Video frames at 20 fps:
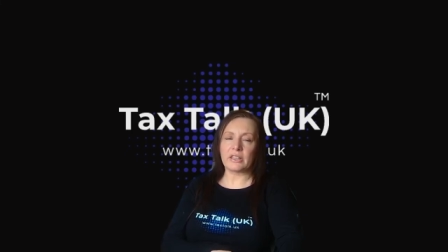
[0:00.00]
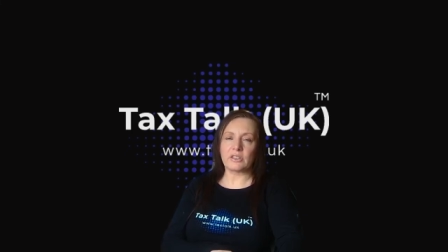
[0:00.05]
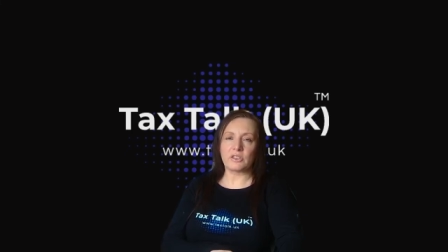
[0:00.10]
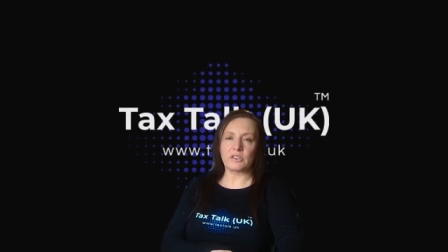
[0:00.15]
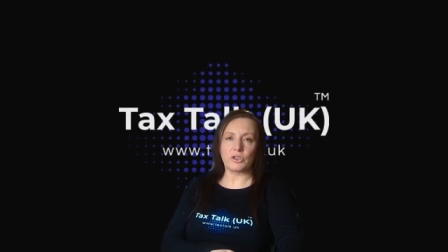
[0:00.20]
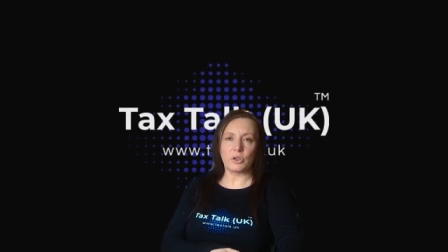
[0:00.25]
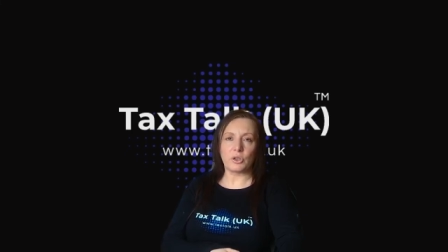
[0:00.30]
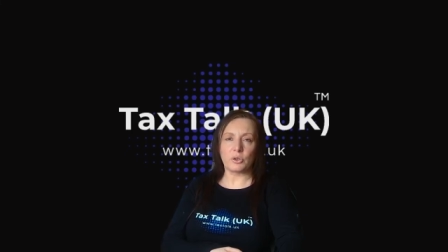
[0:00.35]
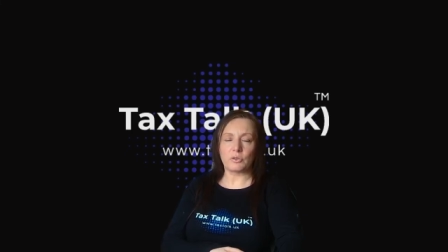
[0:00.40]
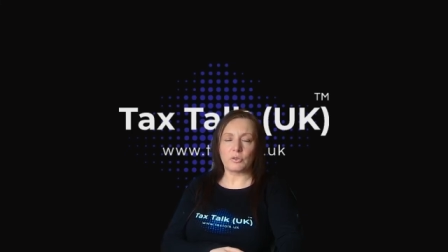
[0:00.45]

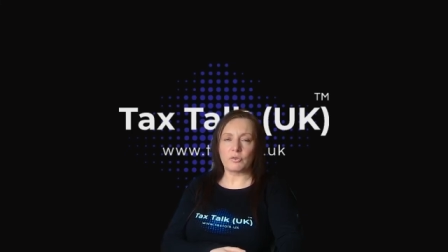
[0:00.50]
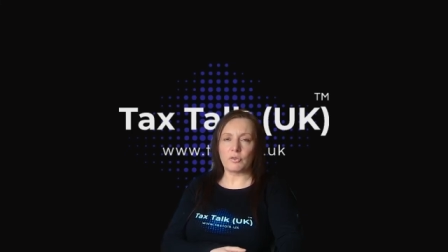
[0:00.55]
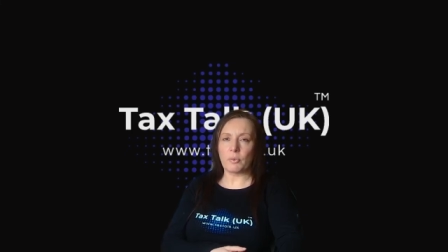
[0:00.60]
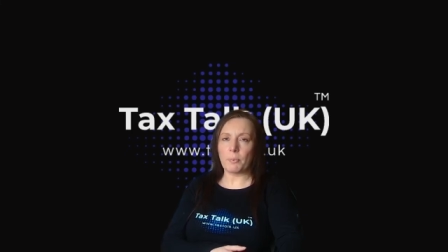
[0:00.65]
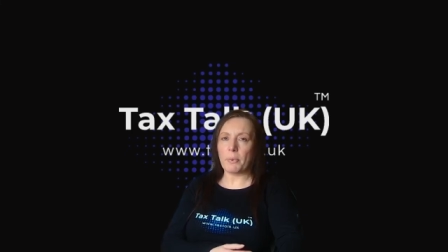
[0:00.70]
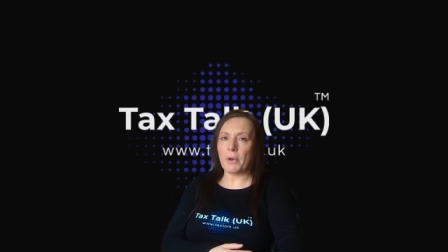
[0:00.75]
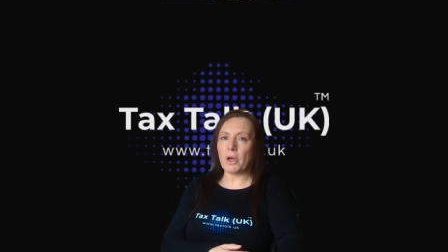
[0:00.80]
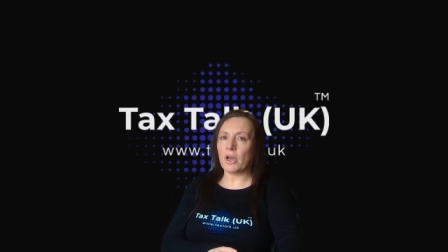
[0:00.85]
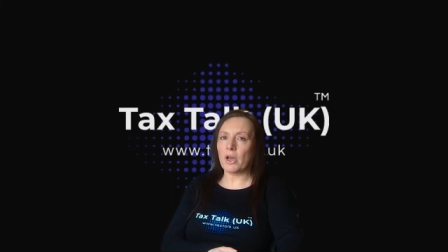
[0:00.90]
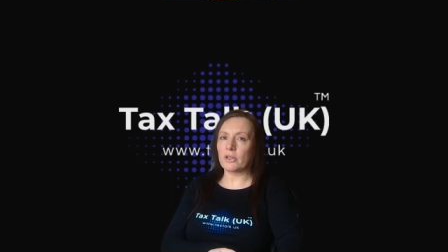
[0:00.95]
it's used
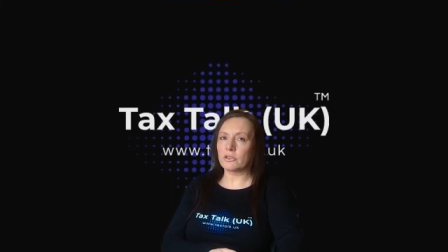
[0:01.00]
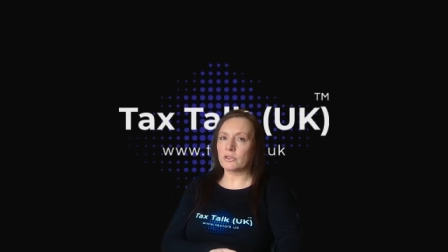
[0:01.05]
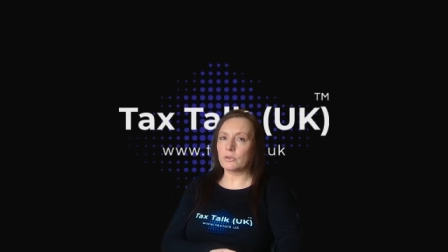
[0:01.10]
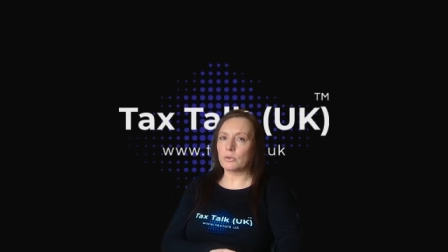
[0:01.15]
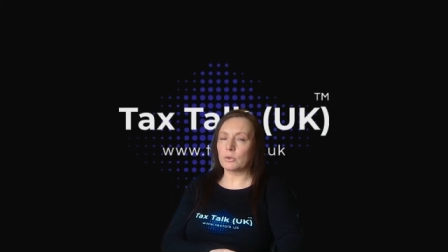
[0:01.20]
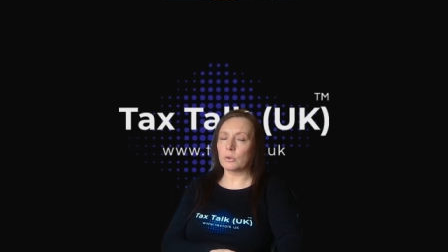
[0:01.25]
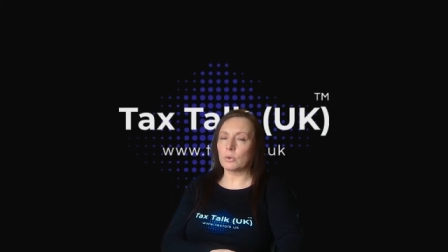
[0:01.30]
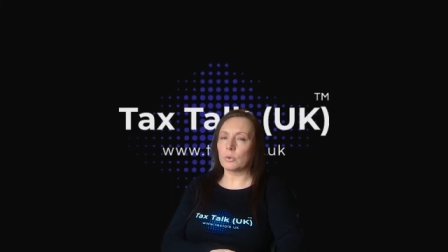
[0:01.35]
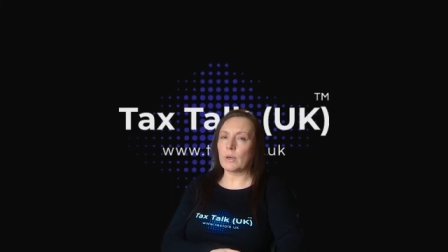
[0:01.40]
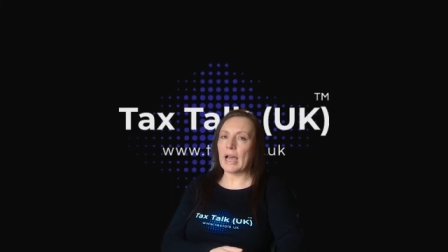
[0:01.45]
for
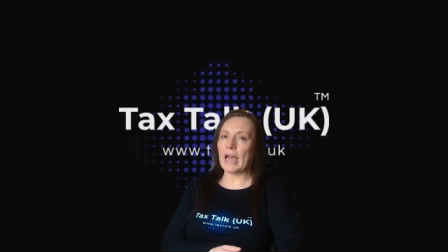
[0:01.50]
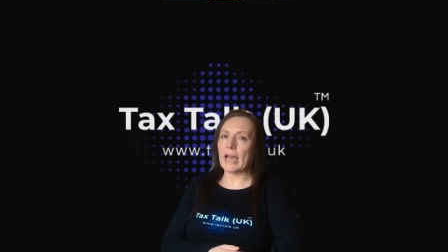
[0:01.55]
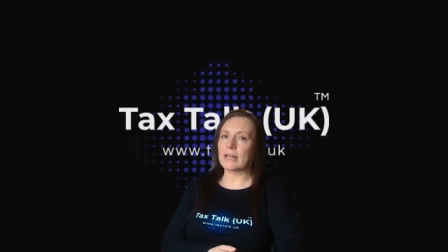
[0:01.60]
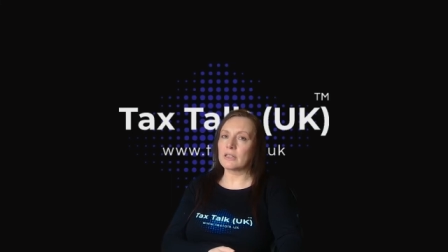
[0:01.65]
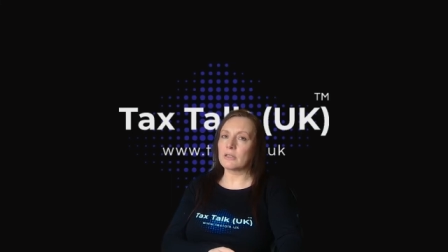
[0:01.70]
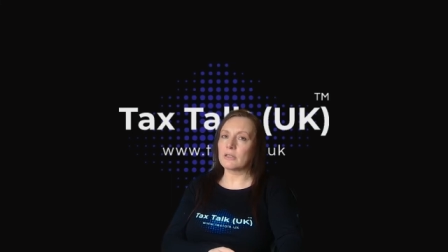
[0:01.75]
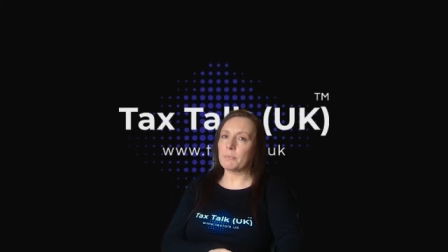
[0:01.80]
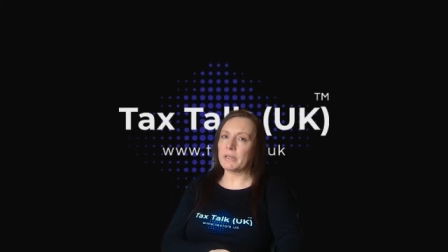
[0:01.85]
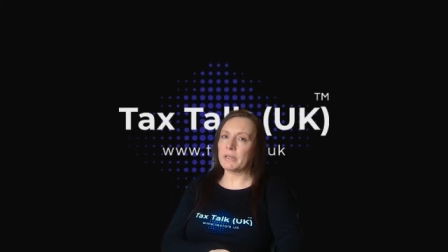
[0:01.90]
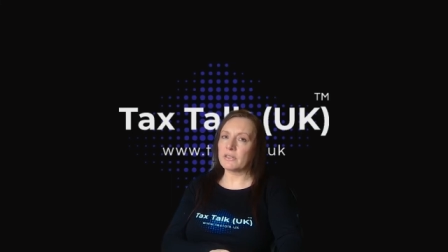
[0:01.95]
personal
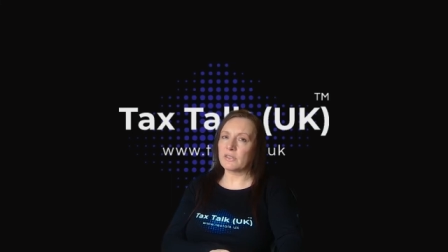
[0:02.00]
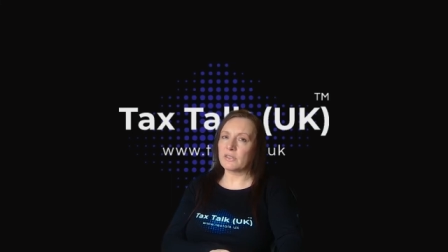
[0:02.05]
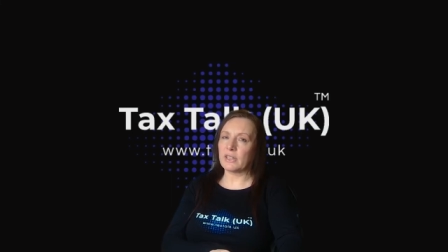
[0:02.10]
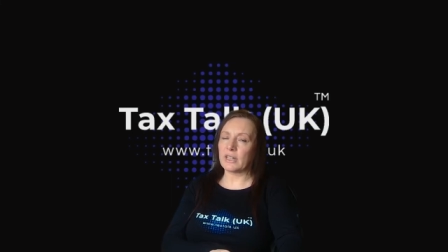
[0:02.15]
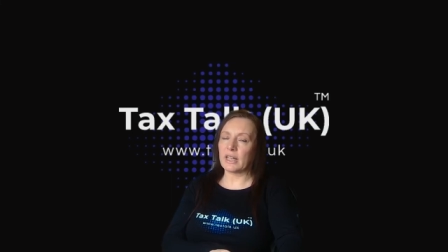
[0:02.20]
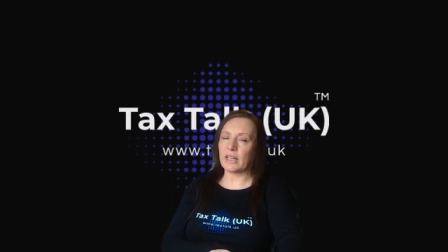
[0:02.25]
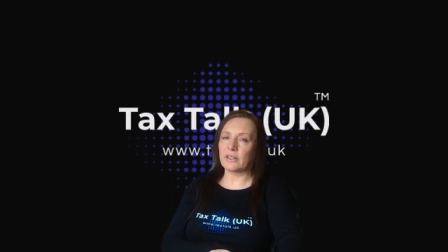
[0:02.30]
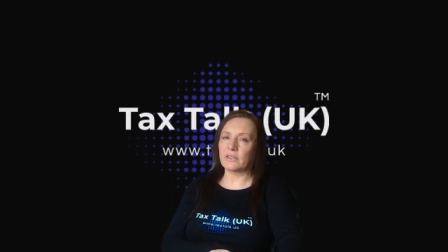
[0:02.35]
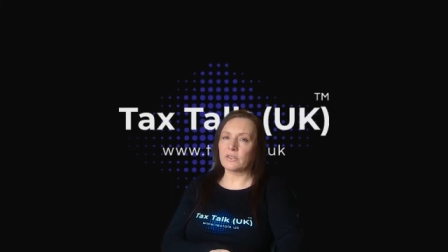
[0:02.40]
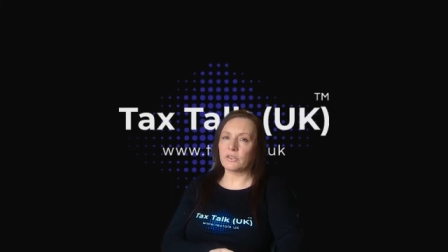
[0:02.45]
and
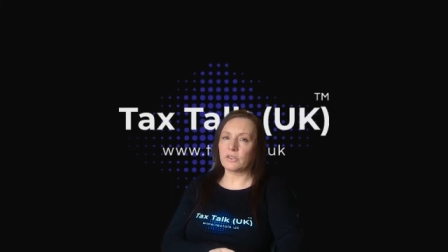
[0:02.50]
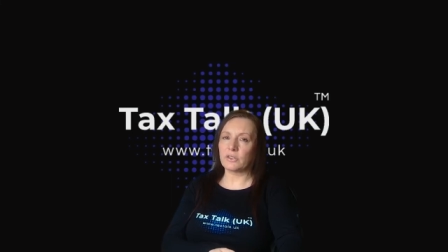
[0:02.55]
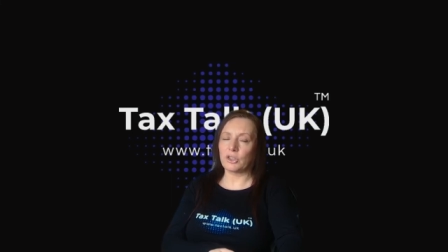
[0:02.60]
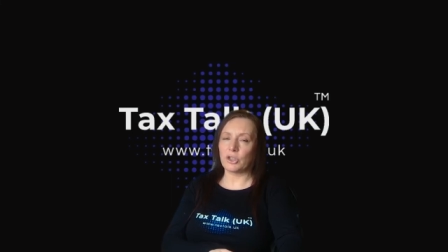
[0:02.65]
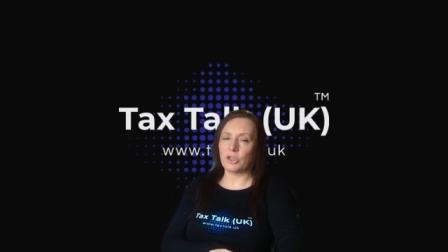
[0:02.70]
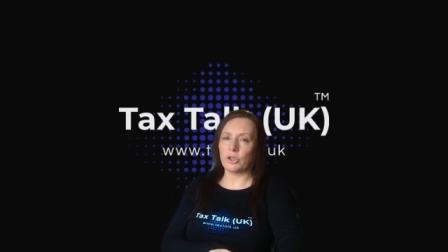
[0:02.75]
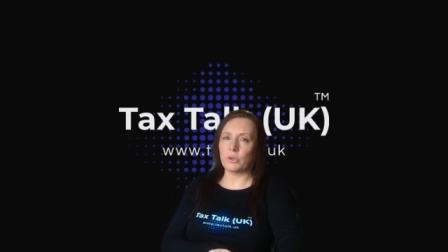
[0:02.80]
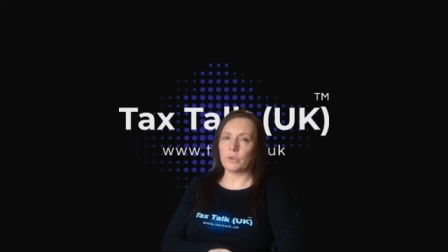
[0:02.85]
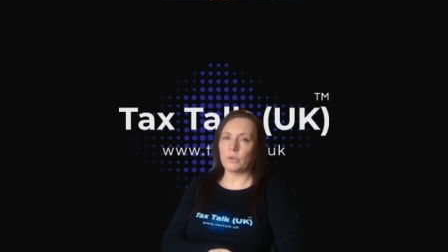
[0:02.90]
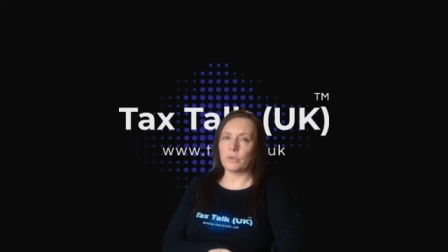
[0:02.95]
business
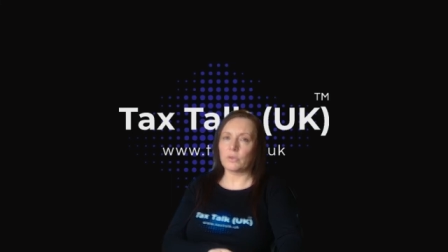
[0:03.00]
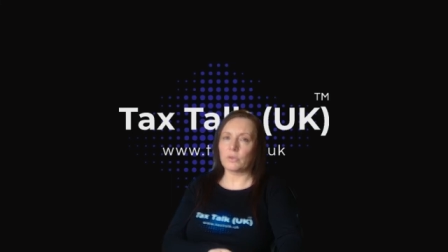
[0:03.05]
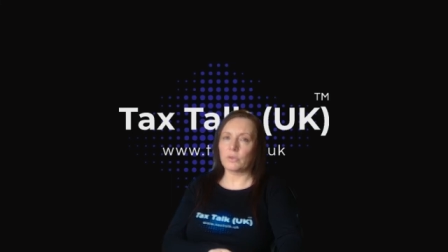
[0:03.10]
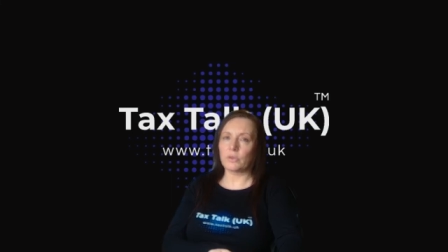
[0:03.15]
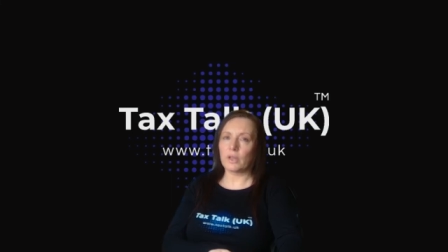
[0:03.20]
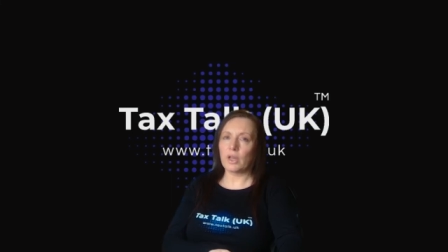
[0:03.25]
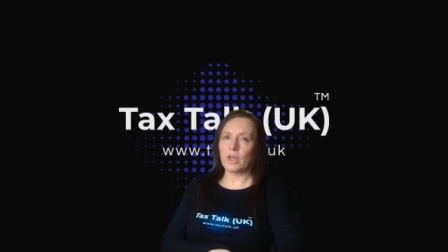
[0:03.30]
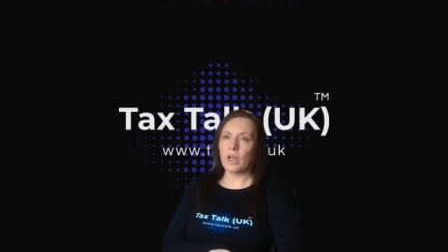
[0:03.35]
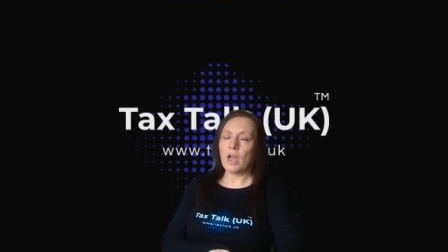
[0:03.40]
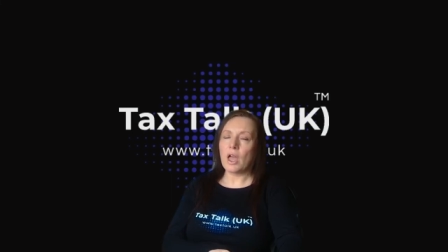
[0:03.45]
use.